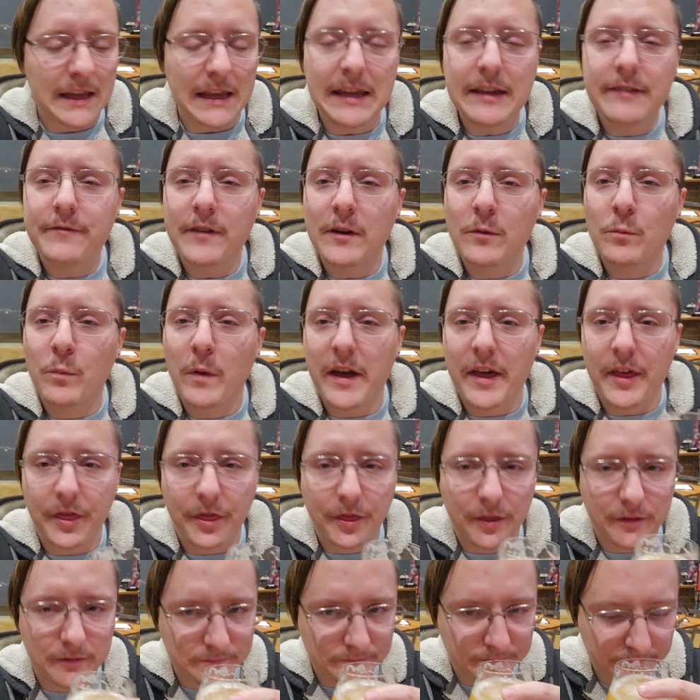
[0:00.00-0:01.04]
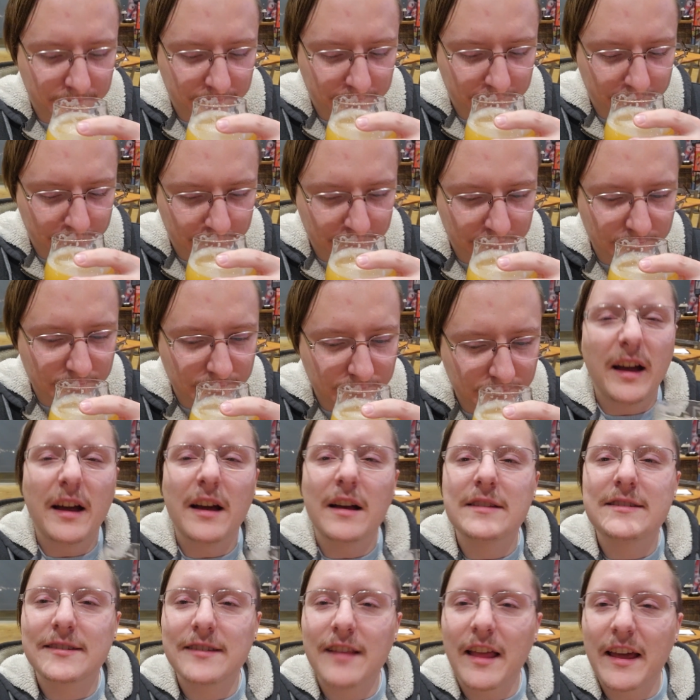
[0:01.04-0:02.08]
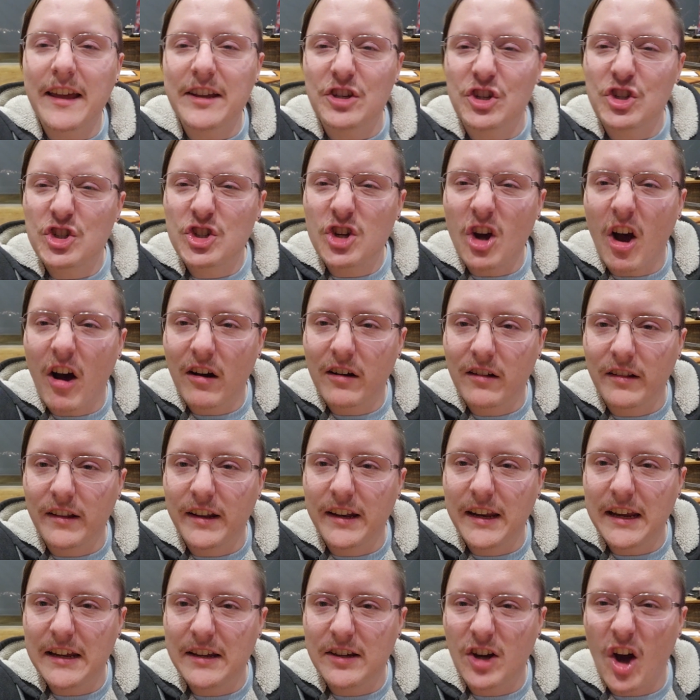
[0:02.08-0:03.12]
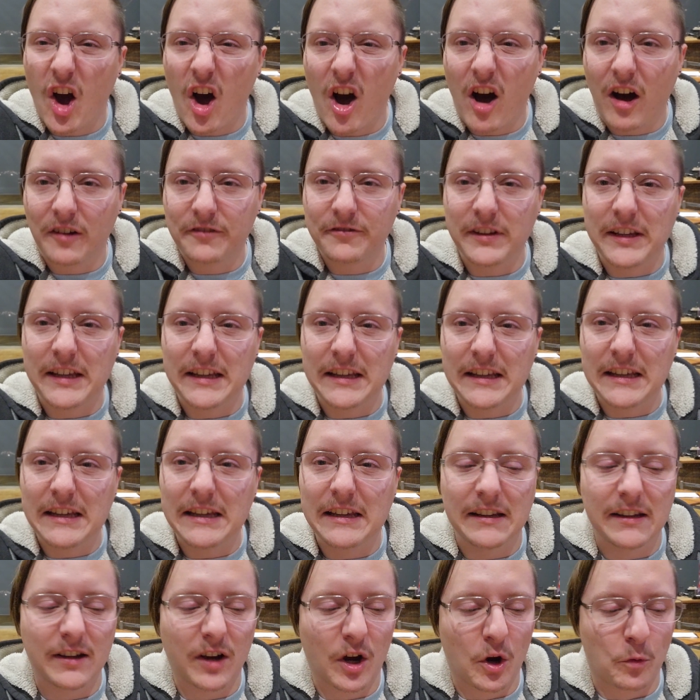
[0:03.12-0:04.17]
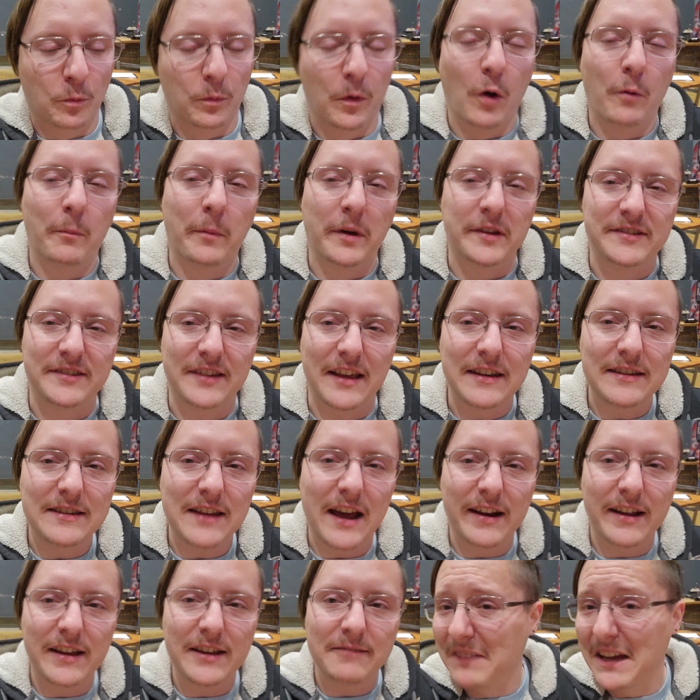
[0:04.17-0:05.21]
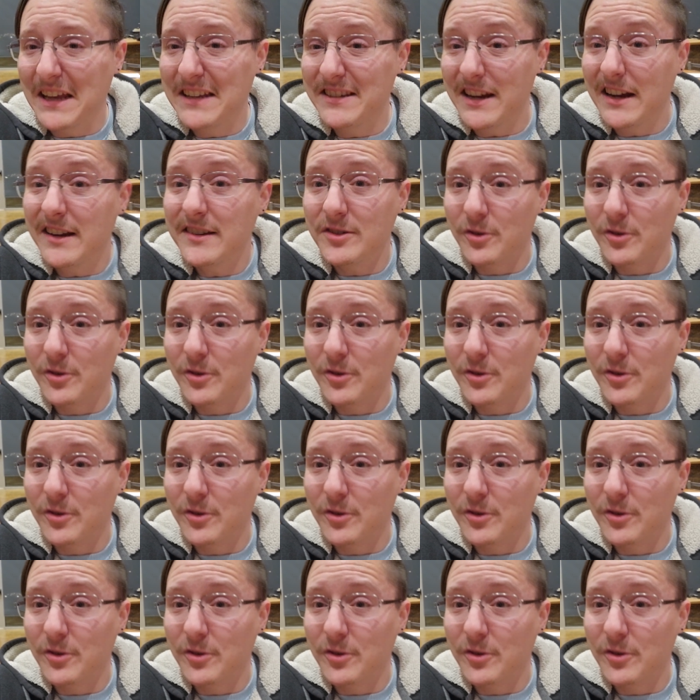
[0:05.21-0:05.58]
Even with a slight chocolatey, coffee-y aroma scent on it, it tastes